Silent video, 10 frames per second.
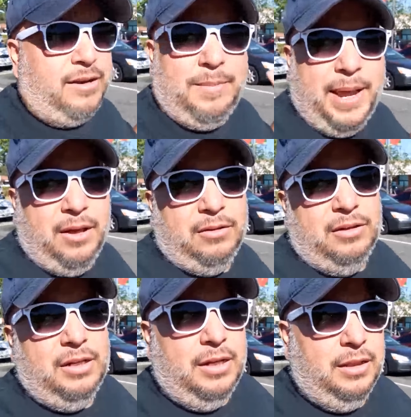and
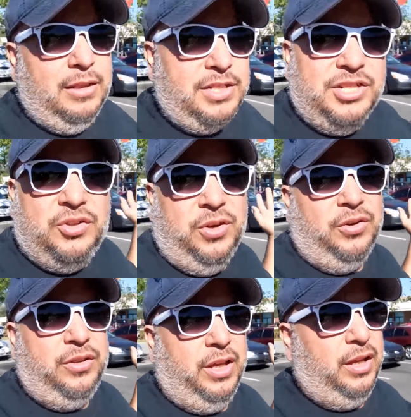about. Lisha's
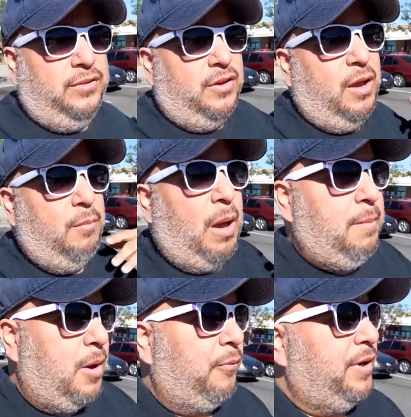doing her thing, so I'm
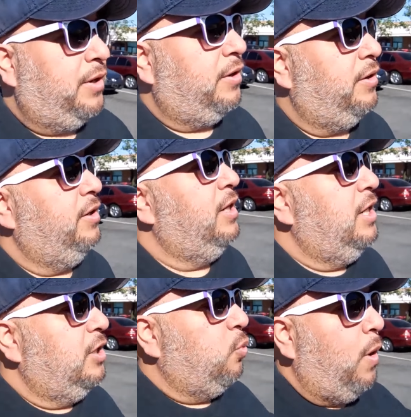over here
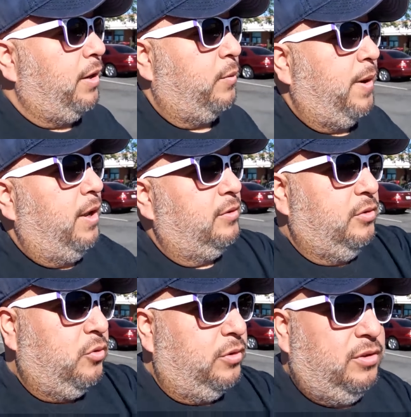walking
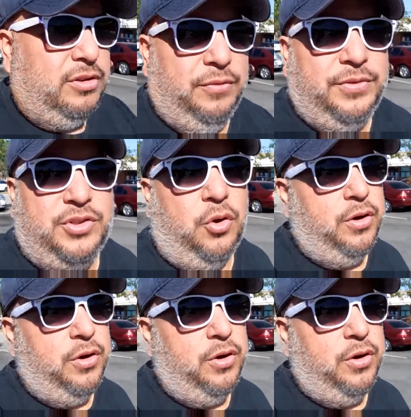around, going to different